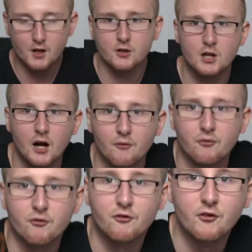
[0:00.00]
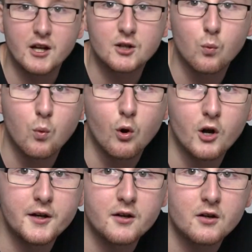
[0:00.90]
You got fake
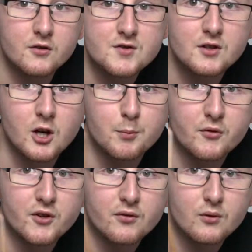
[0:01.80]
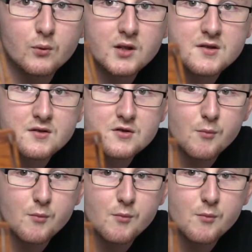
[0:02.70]
wood. There's a couple different ones.